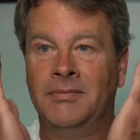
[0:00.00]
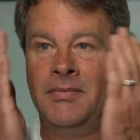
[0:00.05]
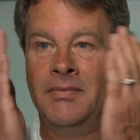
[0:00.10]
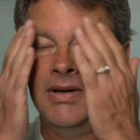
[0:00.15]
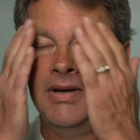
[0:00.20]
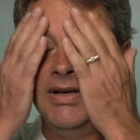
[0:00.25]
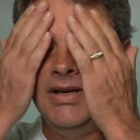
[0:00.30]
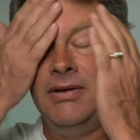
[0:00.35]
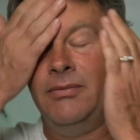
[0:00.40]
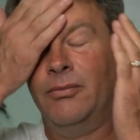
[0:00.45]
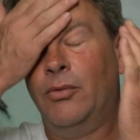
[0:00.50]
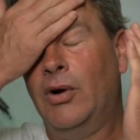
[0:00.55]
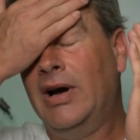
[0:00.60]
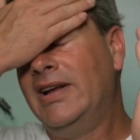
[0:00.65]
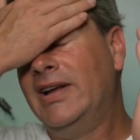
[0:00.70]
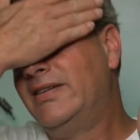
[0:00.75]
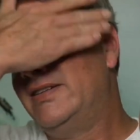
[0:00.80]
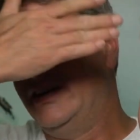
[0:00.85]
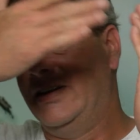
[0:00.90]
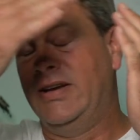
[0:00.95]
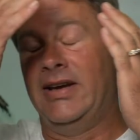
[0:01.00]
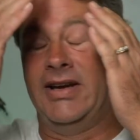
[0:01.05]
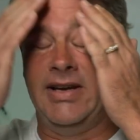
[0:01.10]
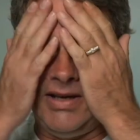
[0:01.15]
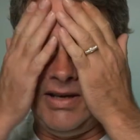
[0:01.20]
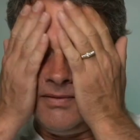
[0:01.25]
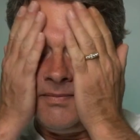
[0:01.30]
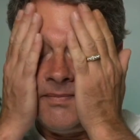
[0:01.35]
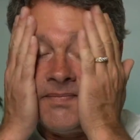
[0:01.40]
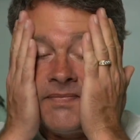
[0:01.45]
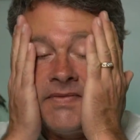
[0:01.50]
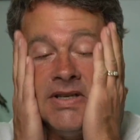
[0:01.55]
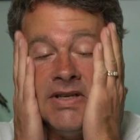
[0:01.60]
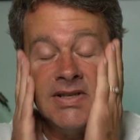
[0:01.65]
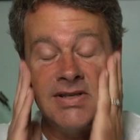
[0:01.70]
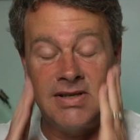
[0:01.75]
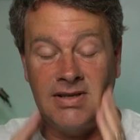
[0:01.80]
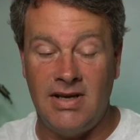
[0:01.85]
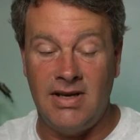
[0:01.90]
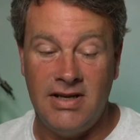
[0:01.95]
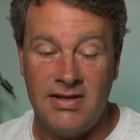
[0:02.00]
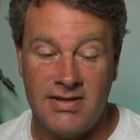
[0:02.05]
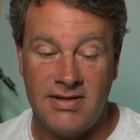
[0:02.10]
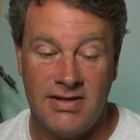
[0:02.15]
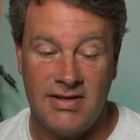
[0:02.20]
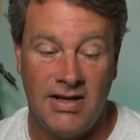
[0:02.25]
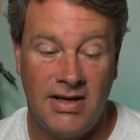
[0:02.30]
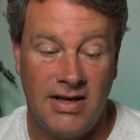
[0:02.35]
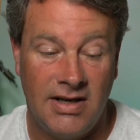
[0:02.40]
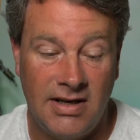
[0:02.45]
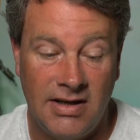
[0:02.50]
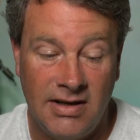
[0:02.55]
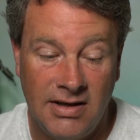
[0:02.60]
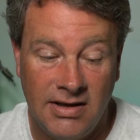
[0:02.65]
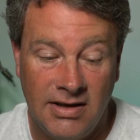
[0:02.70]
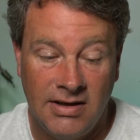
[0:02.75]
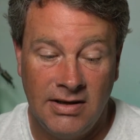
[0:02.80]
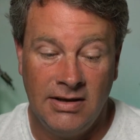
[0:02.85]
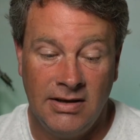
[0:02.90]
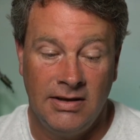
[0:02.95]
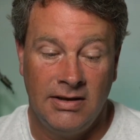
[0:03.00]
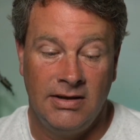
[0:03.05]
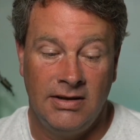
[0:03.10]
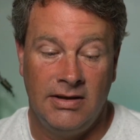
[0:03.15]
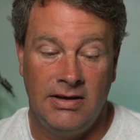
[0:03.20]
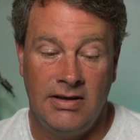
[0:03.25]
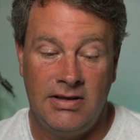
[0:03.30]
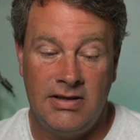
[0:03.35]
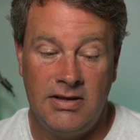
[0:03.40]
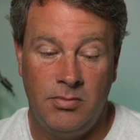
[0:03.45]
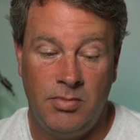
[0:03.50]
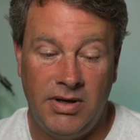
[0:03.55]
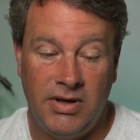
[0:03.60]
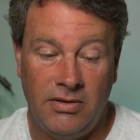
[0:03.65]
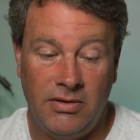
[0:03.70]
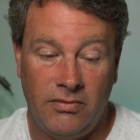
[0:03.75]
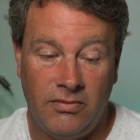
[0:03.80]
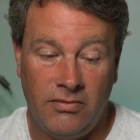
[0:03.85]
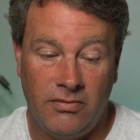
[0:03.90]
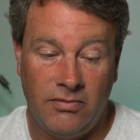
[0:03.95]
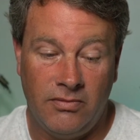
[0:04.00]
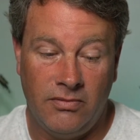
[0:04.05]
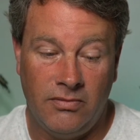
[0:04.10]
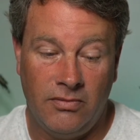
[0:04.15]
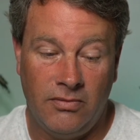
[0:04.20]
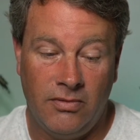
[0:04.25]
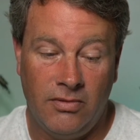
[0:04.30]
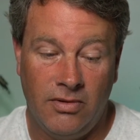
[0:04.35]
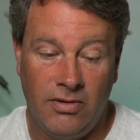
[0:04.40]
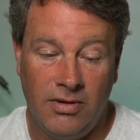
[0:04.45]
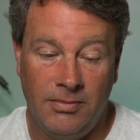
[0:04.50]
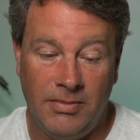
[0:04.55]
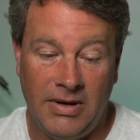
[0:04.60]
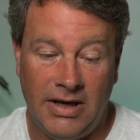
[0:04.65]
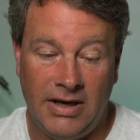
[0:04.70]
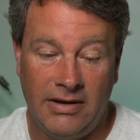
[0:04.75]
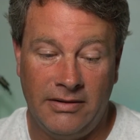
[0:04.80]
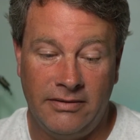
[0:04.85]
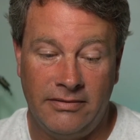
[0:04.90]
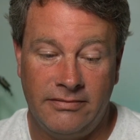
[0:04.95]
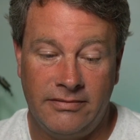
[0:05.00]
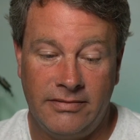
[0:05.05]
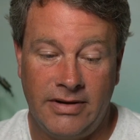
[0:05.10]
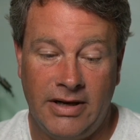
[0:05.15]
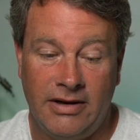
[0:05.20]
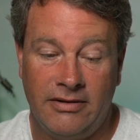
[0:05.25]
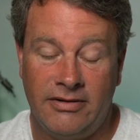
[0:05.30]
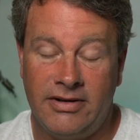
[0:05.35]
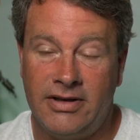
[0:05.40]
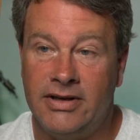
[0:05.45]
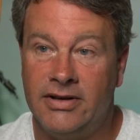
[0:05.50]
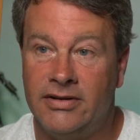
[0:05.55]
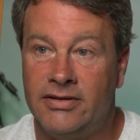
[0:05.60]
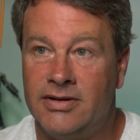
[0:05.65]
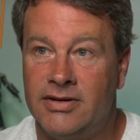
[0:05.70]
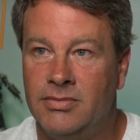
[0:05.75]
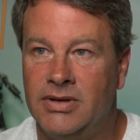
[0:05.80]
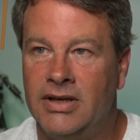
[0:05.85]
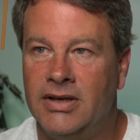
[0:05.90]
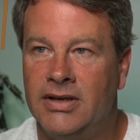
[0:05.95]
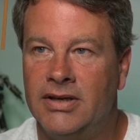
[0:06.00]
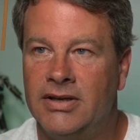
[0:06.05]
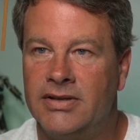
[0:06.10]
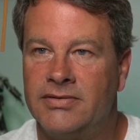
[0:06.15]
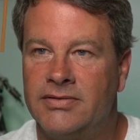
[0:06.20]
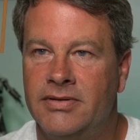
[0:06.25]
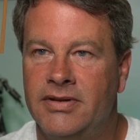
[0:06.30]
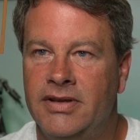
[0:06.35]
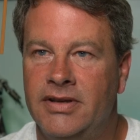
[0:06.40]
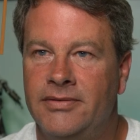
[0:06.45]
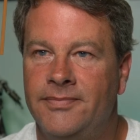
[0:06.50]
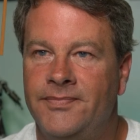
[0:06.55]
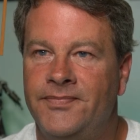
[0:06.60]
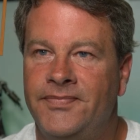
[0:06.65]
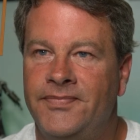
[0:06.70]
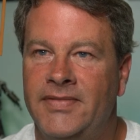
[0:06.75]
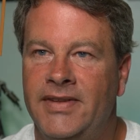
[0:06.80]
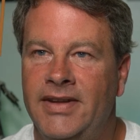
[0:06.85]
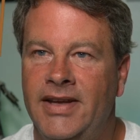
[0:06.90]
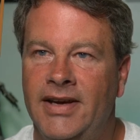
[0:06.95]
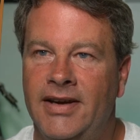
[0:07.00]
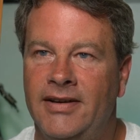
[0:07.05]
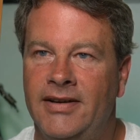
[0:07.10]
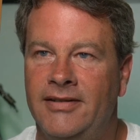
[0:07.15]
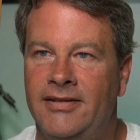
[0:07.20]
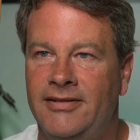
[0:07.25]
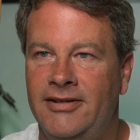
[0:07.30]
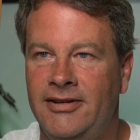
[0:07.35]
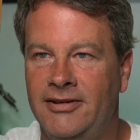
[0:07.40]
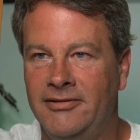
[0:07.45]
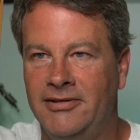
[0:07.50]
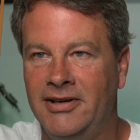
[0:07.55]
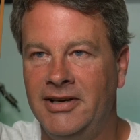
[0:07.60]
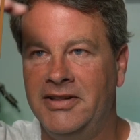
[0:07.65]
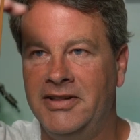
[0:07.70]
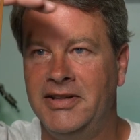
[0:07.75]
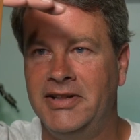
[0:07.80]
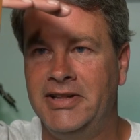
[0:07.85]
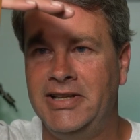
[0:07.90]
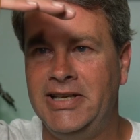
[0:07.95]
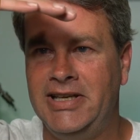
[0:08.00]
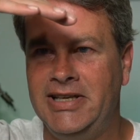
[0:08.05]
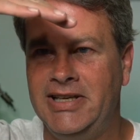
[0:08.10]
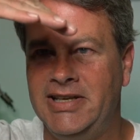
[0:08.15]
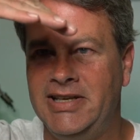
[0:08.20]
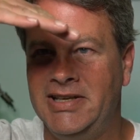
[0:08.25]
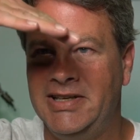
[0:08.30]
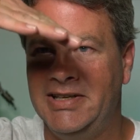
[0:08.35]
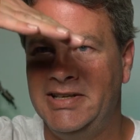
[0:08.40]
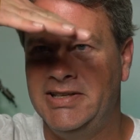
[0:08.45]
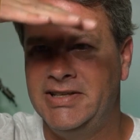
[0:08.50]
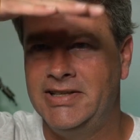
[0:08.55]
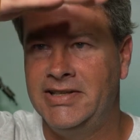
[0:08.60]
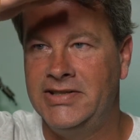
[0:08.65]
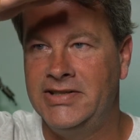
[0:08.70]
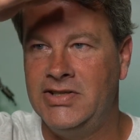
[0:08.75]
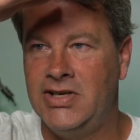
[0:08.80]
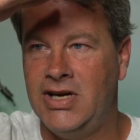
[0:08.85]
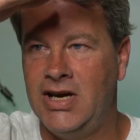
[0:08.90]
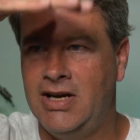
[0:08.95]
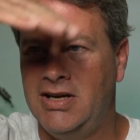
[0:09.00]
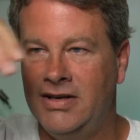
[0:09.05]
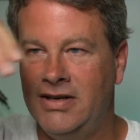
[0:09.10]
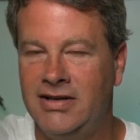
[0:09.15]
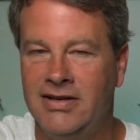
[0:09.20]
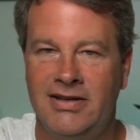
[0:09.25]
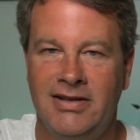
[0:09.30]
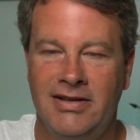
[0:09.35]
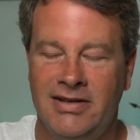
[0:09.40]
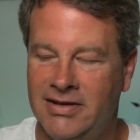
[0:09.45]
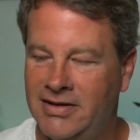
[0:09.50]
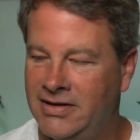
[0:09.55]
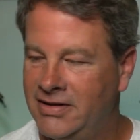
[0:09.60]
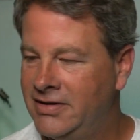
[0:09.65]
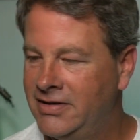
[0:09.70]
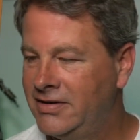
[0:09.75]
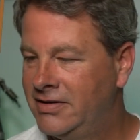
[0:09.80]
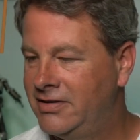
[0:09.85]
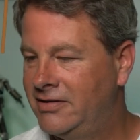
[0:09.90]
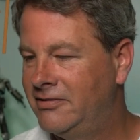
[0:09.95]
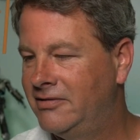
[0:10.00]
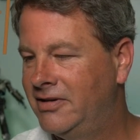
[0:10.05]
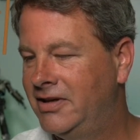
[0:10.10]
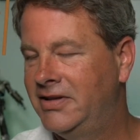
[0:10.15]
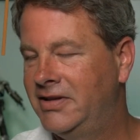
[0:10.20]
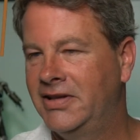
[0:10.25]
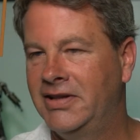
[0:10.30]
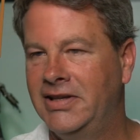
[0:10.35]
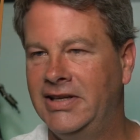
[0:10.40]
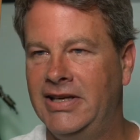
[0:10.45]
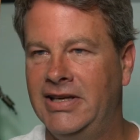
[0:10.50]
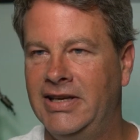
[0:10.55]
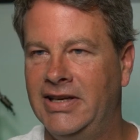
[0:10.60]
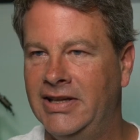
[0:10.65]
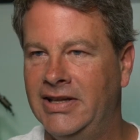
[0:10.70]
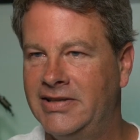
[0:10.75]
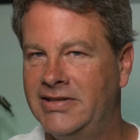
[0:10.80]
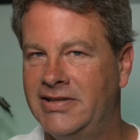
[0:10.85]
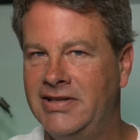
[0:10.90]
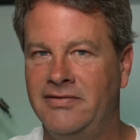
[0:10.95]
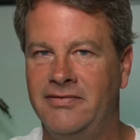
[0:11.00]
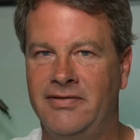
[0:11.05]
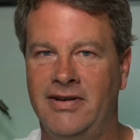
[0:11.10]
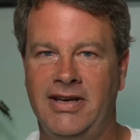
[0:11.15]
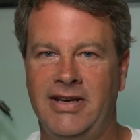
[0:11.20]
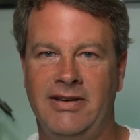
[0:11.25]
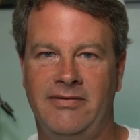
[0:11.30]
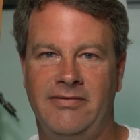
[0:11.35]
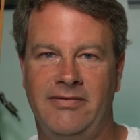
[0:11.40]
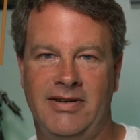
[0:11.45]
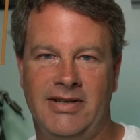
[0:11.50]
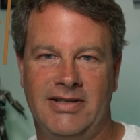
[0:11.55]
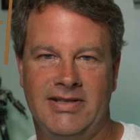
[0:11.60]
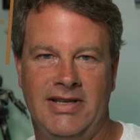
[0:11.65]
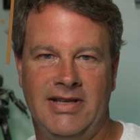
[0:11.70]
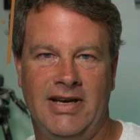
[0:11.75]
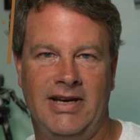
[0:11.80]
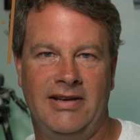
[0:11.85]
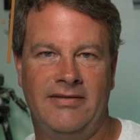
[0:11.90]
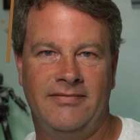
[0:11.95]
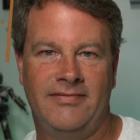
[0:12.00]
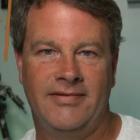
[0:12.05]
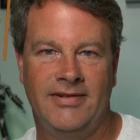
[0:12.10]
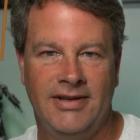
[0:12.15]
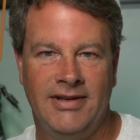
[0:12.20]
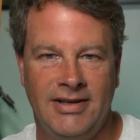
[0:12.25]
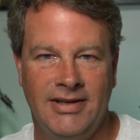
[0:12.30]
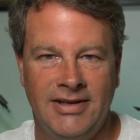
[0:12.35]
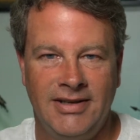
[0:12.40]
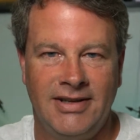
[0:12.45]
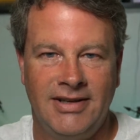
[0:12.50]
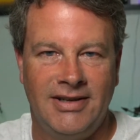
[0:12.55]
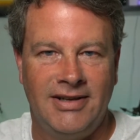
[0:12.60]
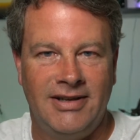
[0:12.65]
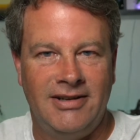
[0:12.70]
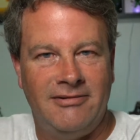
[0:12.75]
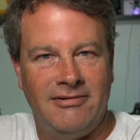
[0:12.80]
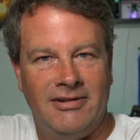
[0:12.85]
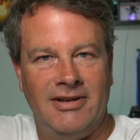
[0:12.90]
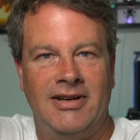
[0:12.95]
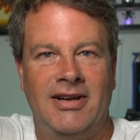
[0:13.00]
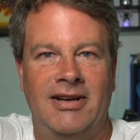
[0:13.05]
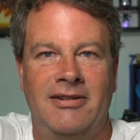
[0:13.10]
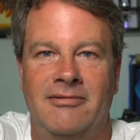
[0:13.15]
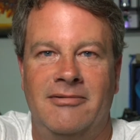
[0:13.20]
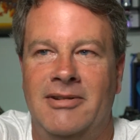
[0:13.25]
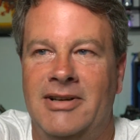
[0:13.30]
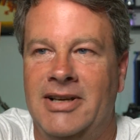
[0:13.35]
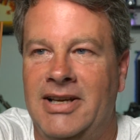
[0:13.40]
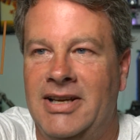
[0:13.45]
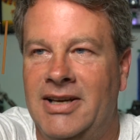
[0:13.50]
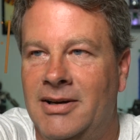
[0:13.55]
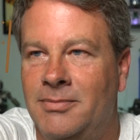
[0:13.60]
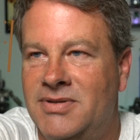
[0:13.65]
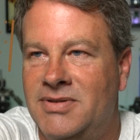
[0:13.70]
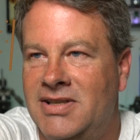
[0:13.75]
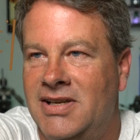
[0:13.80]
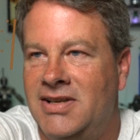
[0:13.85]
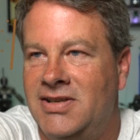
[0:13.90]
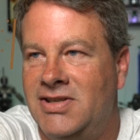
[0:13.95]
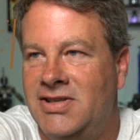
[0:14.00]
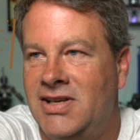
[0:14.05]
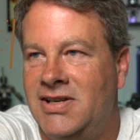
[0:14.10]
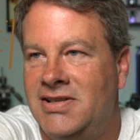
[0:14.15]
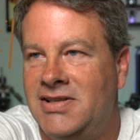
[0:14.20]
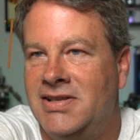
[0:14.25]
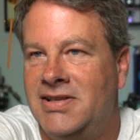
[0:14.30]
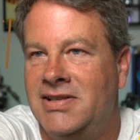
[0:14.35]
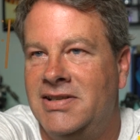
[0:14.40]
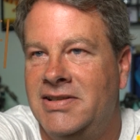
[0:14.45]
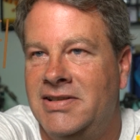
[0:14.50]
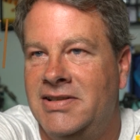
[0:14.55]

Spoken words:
wet today. It's a bit warm out here, to be honest with you. Yeah, you don't like the leaning, Jay? You don't like the leaning? Let's see if I can fix that. I don't want to upset Jay's